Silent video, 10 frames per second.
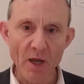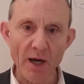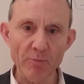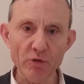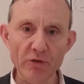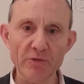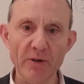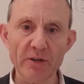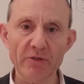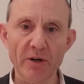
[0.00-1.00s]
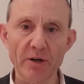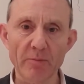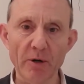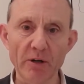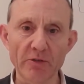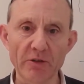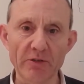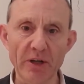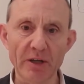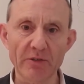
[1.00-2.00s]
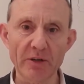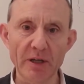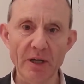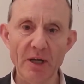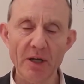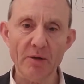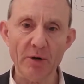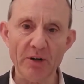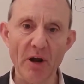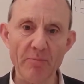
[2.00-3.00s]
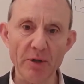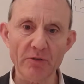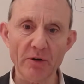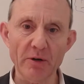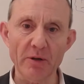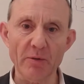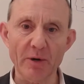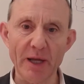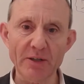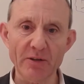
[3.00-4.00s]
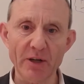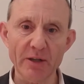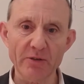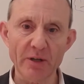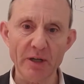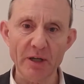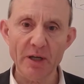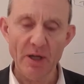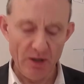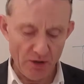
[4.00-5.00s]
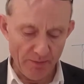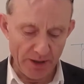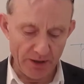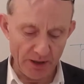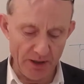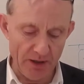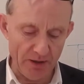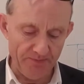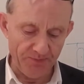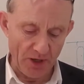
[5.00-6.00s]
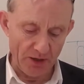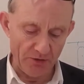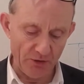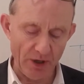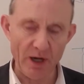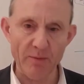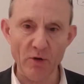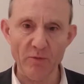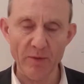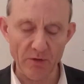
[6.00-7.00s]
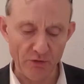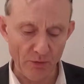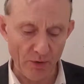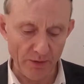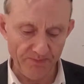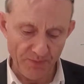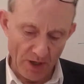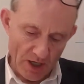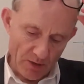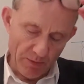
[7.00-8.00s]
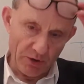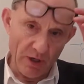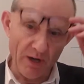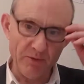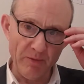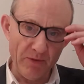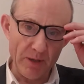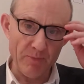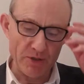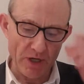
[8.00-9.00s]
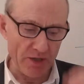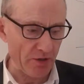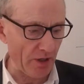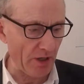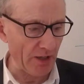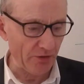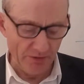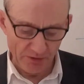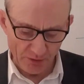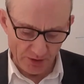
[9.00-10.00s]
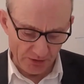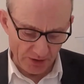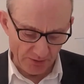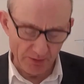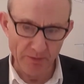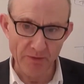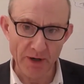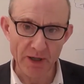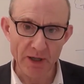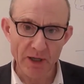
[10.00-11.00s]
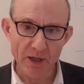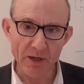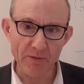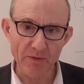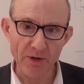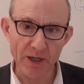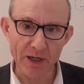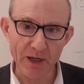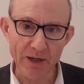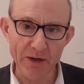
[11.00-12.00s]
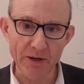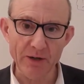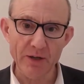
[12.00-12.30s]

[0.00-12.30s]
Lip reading: And most of these factors you read about at GCSE, they were temperature, they were light intensity, humidity, and air movement, and so on. But you have to be very precise in answering this question. You have to be very clear